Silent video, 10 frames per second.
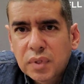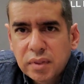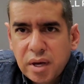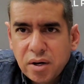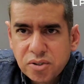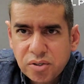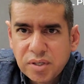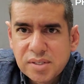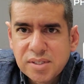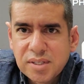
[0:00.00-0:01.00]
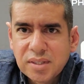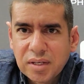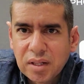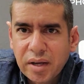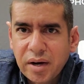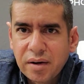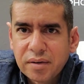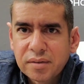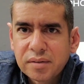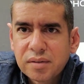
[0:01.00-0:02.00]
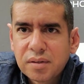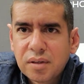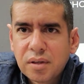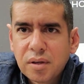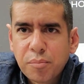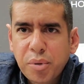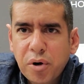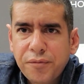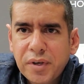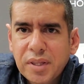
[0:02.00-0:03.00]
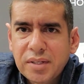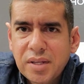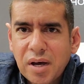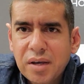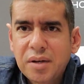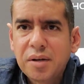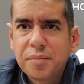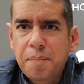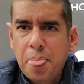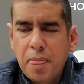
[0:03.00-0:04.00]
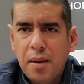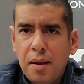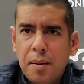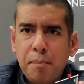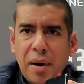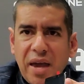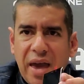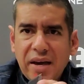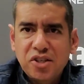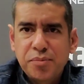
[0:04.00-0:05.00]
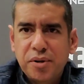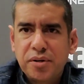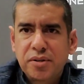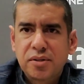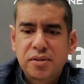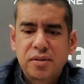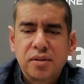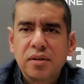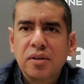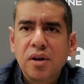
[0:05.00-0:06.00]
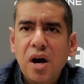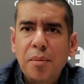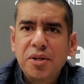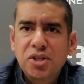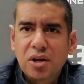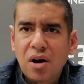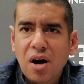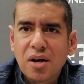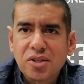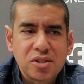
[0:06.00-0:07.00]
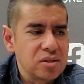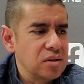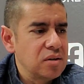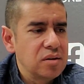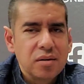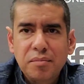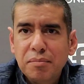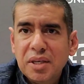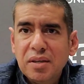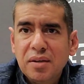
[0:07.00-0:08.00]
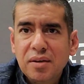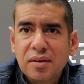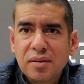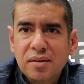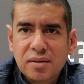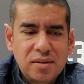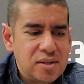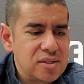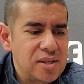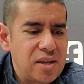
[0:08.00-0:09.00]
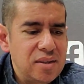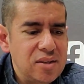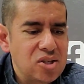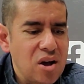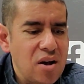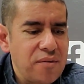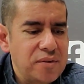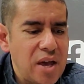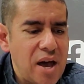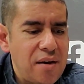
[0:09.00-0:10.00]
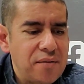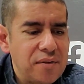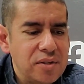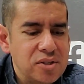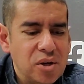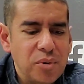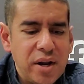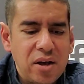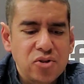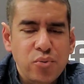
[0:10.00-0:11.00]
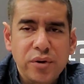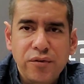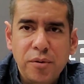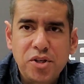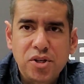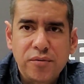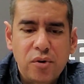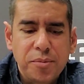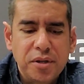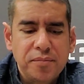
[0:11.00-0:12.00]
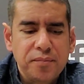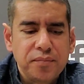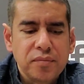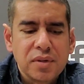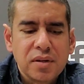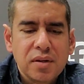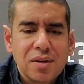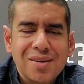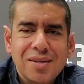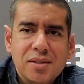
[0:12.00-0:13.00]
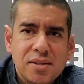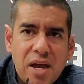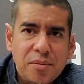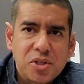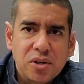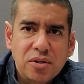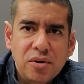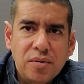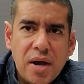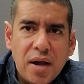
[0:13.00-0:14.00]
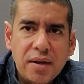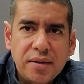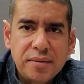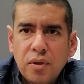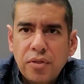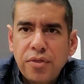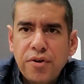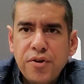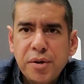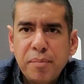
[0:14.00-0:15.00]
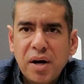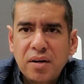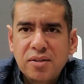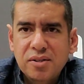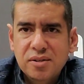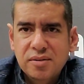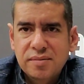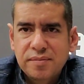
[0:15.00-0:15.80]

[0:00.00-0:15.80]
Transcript: There, so you can see in the glare. Perfectly done by experts. You know how much it costs me to send this off, to have someone else refurbish it for me? Samsung Note 9, 30 bucks.